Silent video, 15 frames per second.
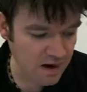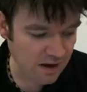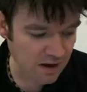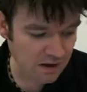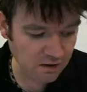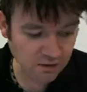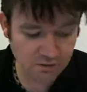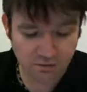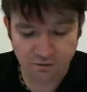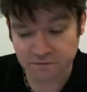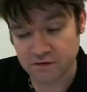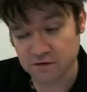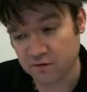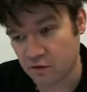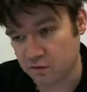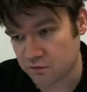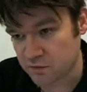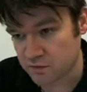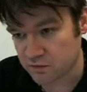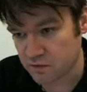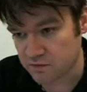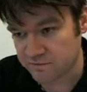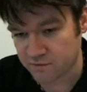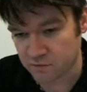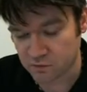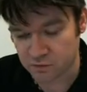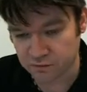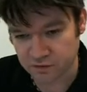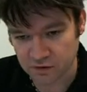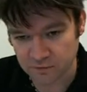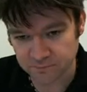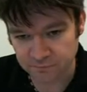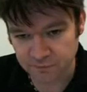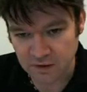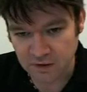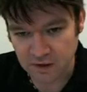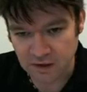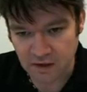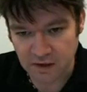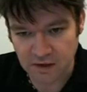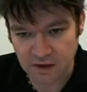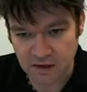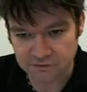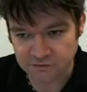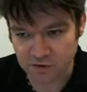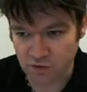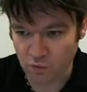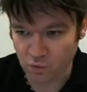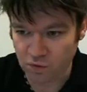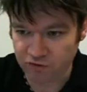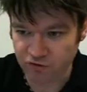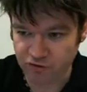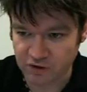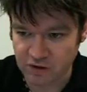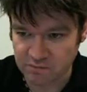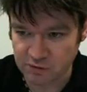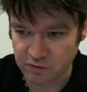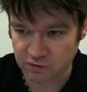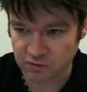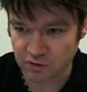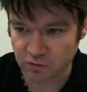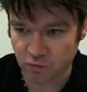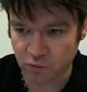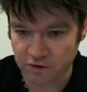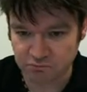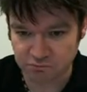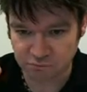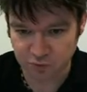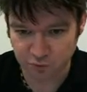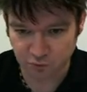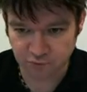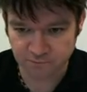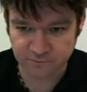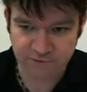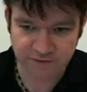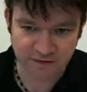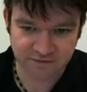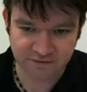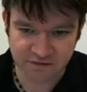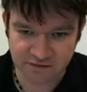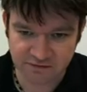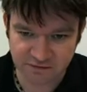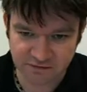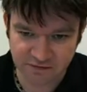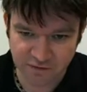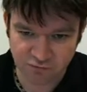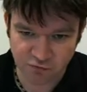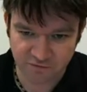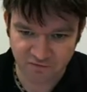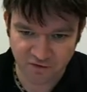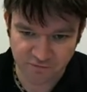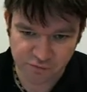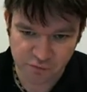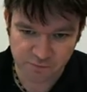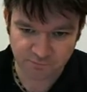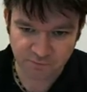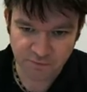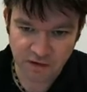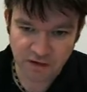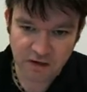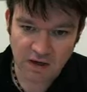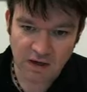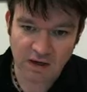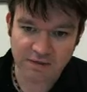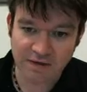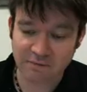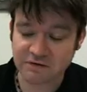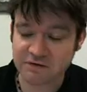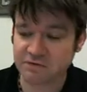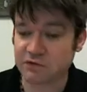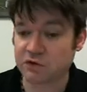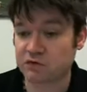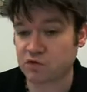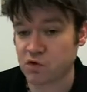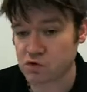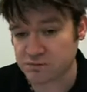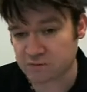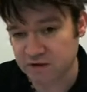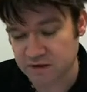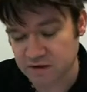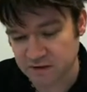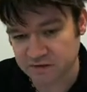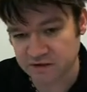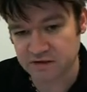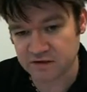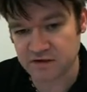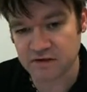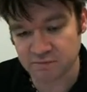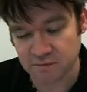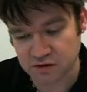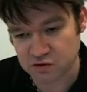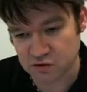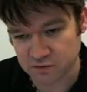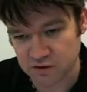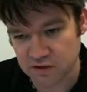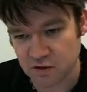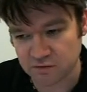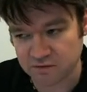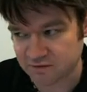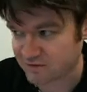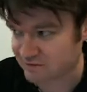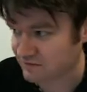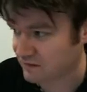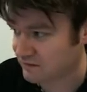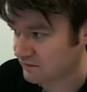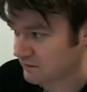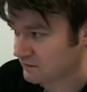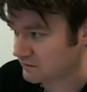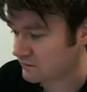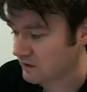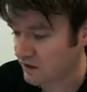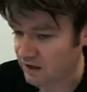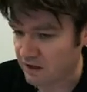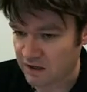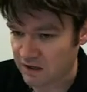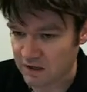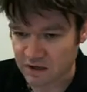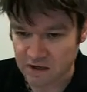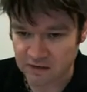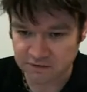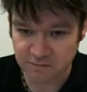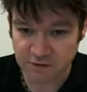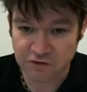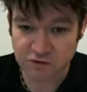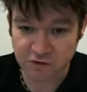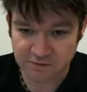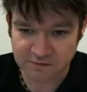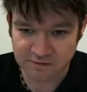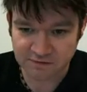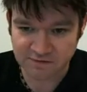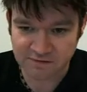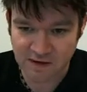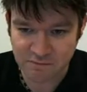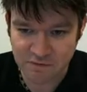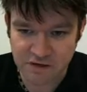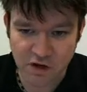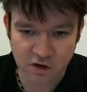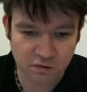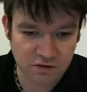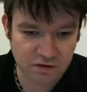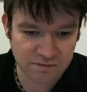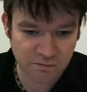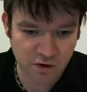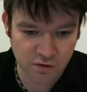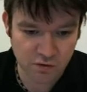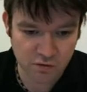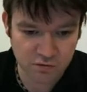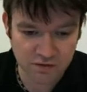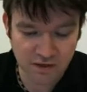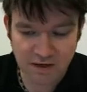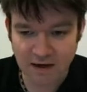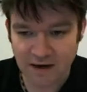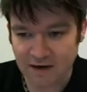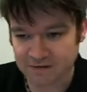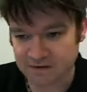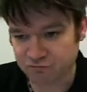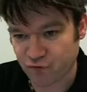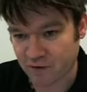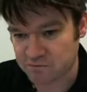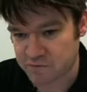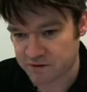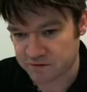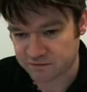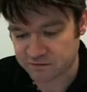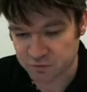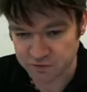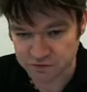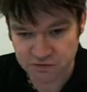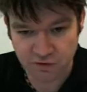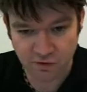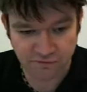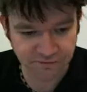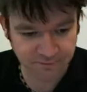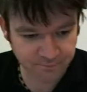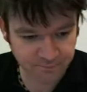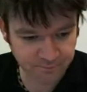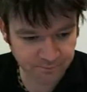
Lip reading: And obviously no full auto. So one trigger pull, one ball. Nice and easy, same rule for everyone. That means if you've got a tournament gun, you need to make sure that you go into the settings to make sure it's in semi-only mode and that ramping is switched off.